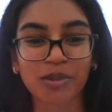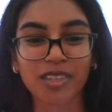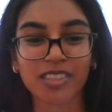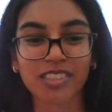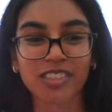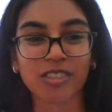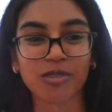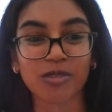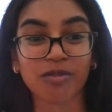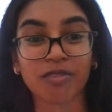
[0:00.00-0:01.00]
was to
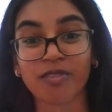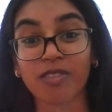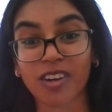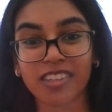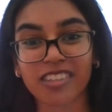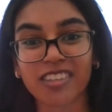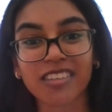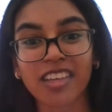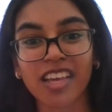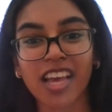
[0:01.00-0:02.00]
do with RADA,